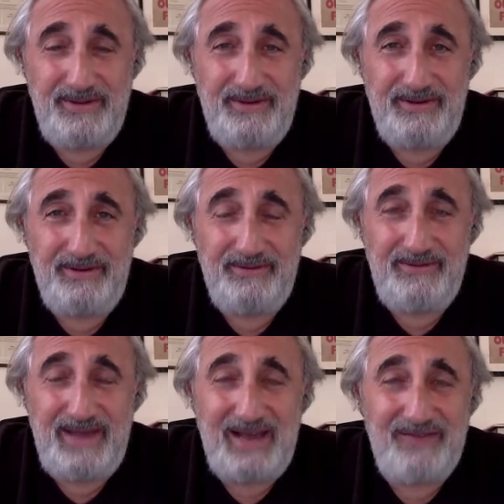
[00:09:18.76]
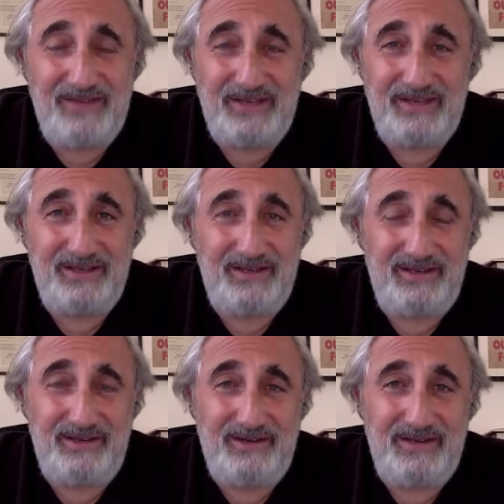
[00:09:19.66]
Having
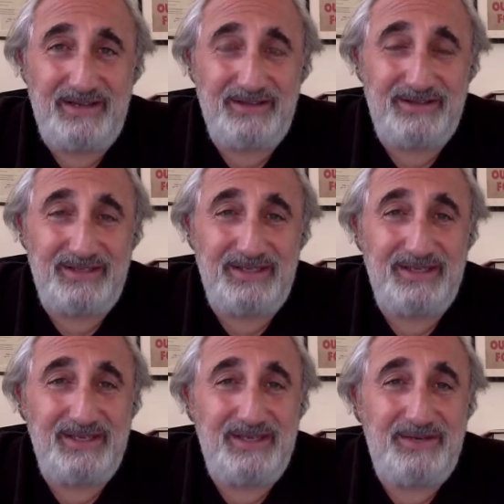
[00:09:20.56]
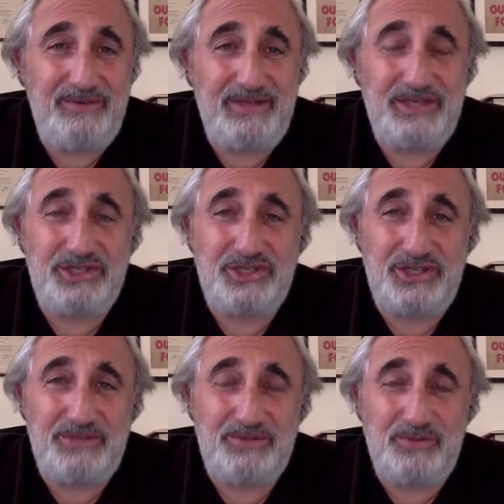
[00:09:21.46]
healthy
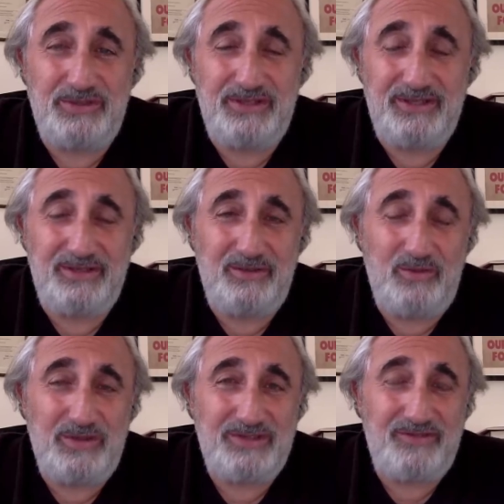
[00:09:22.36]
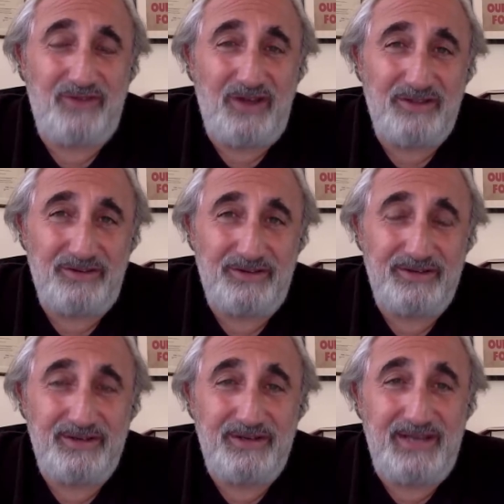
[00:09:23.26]
relationships with one's father
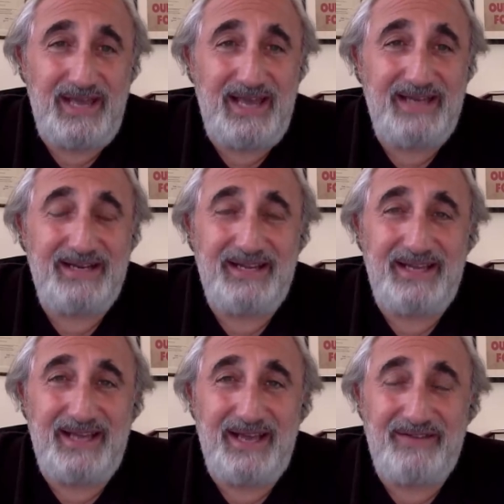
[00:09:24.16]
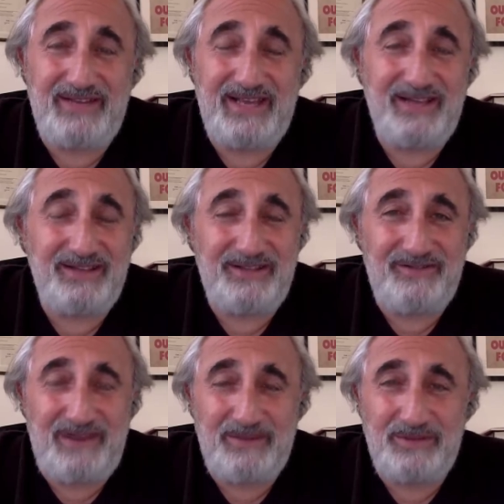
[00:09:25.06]
and having healthy
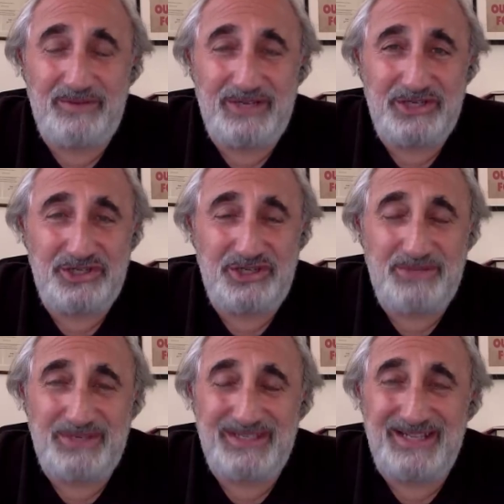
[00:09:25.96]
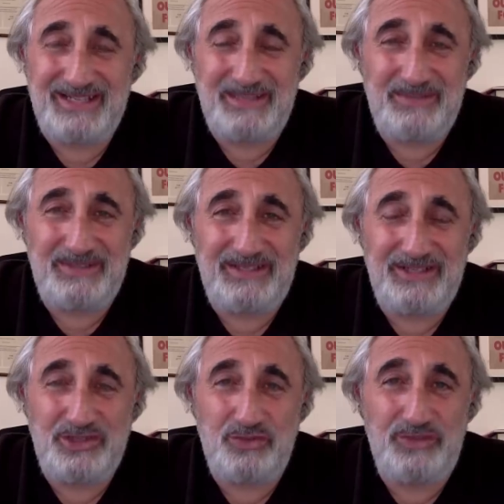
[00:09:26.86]
family relationships is not something that
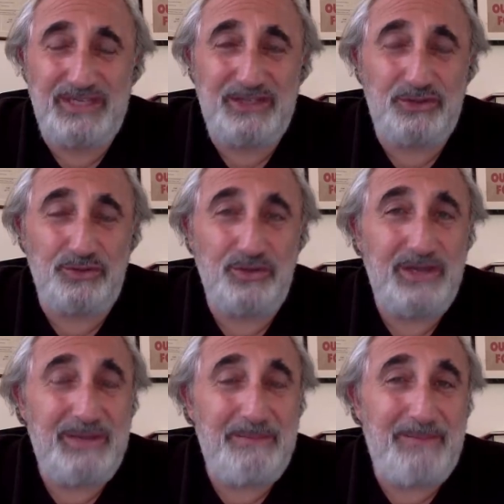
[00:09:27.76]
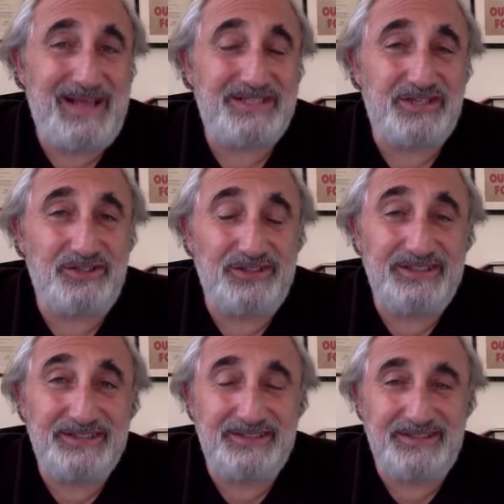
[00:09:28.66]
is unique to
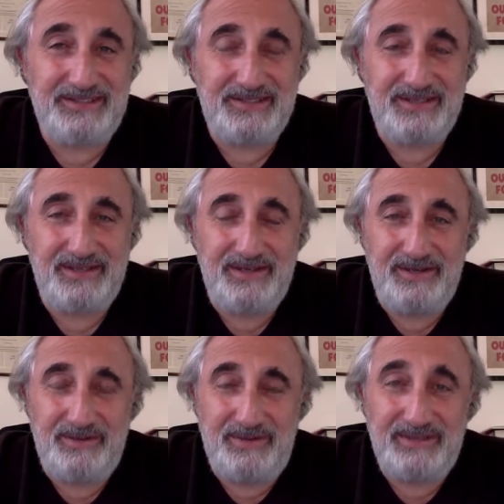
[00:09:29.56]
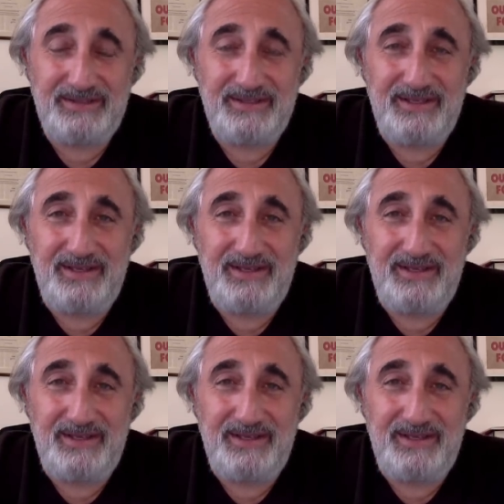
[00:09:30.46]
masculinities, right?